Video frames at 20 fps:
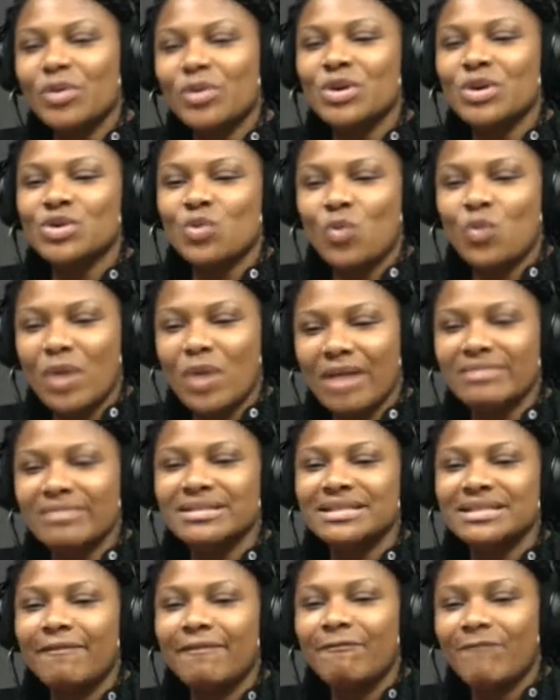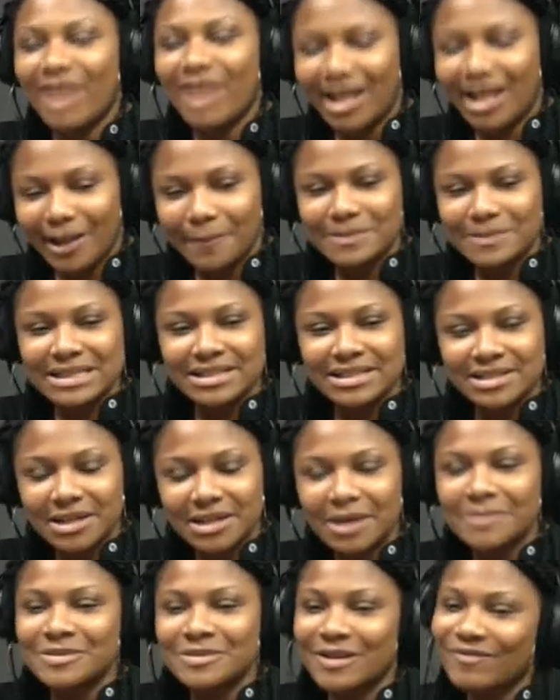was well developed in
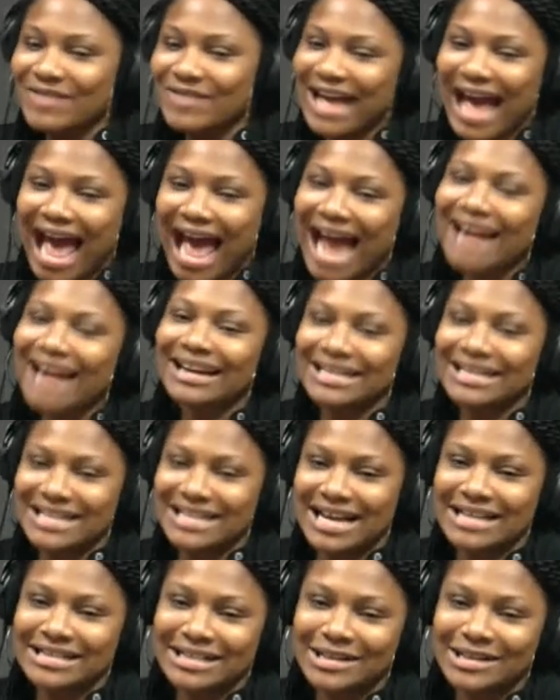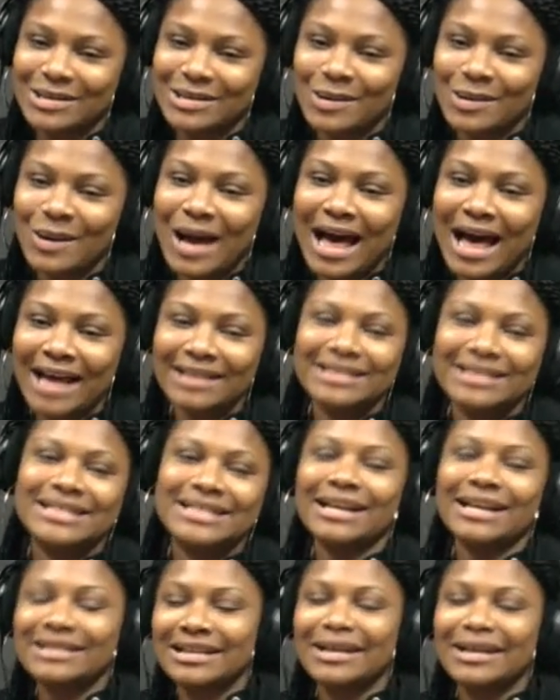terms of characters you know and
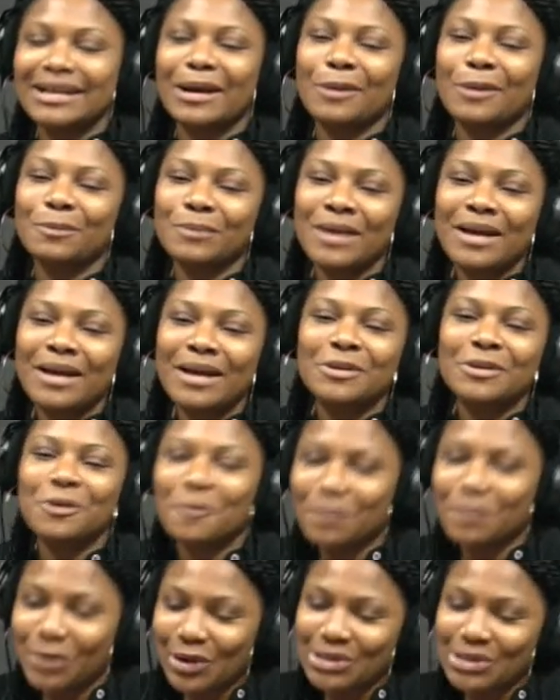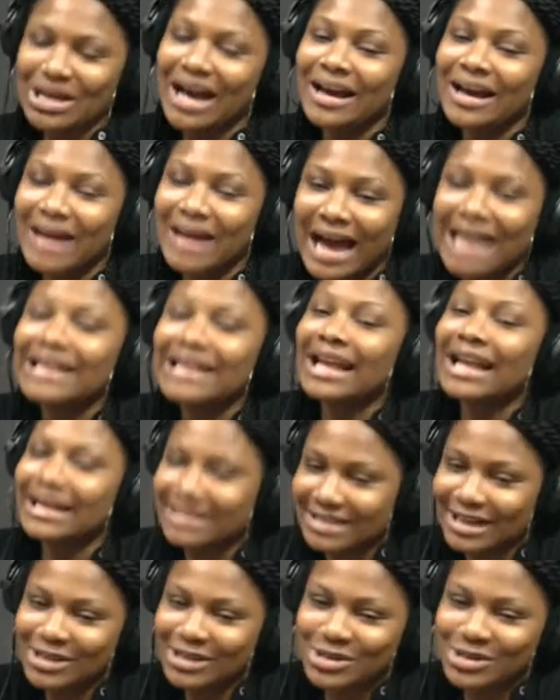setting and you know plot i i
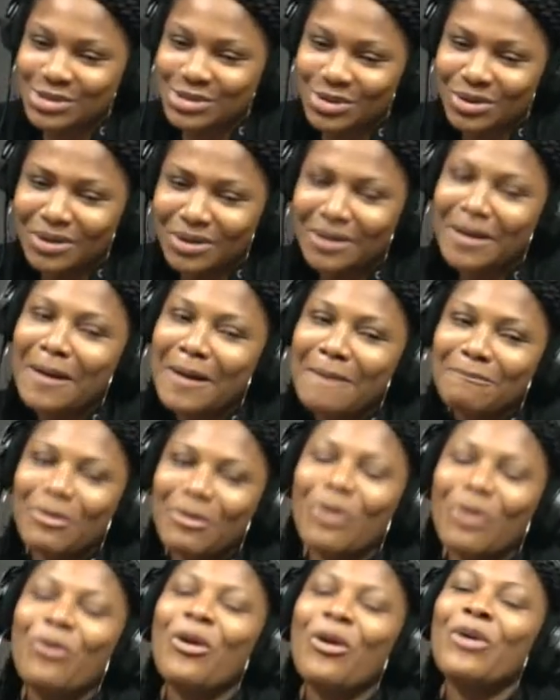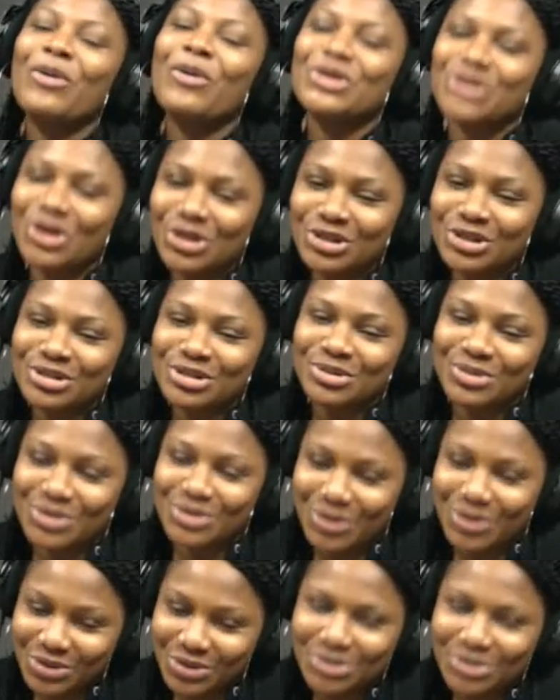liked that story but what was your issue
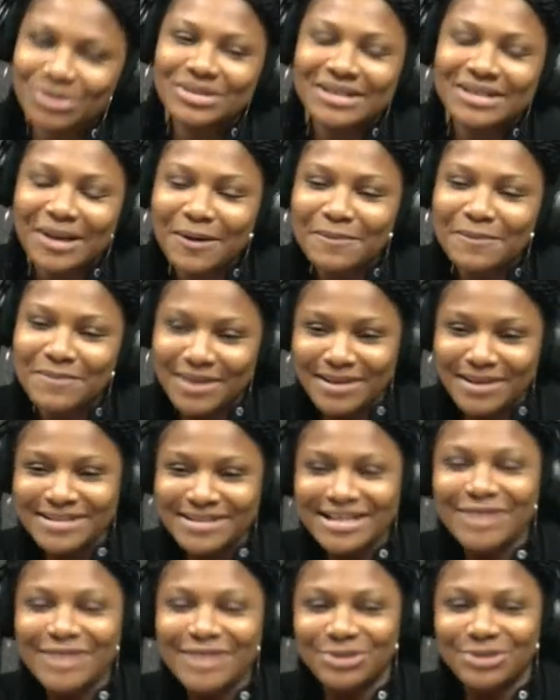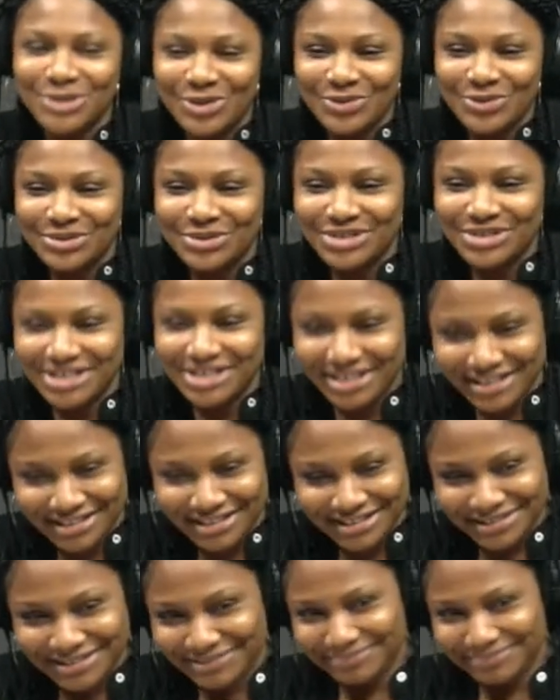with Oshun? Tell me. Say for your full cheers